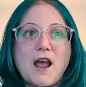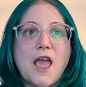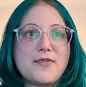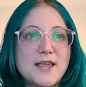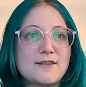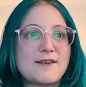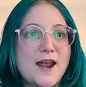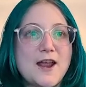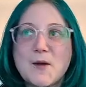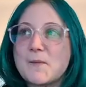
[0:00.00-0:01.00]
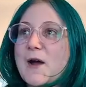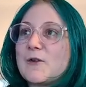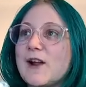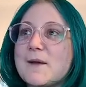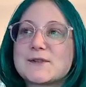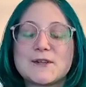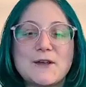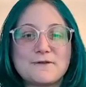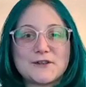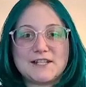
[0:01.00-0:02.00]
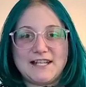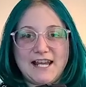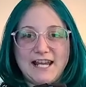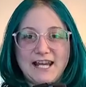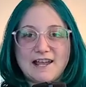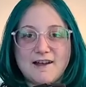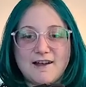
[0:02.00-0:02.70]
I think that about wraps it up for today.